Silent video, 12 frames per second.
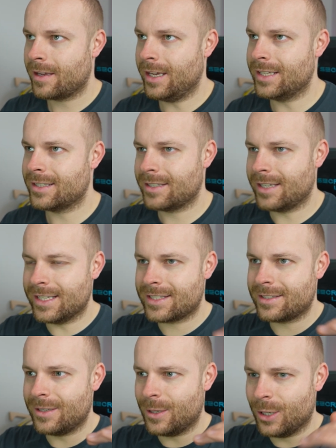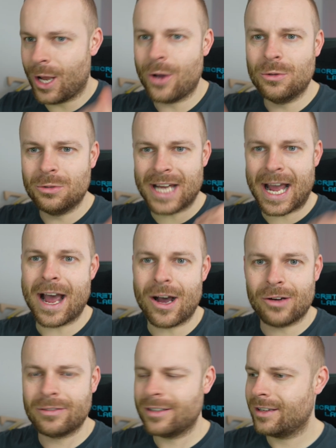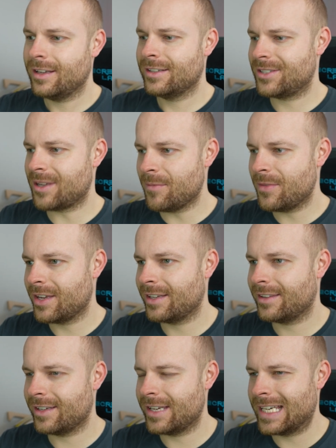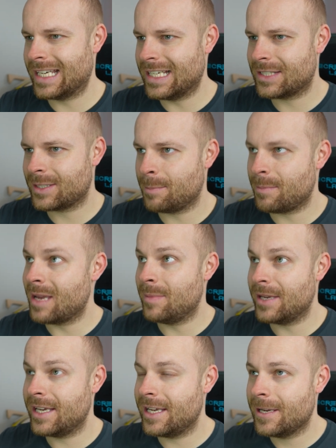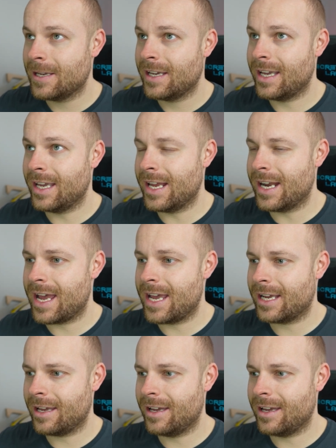it's low down, something that is maybe in a,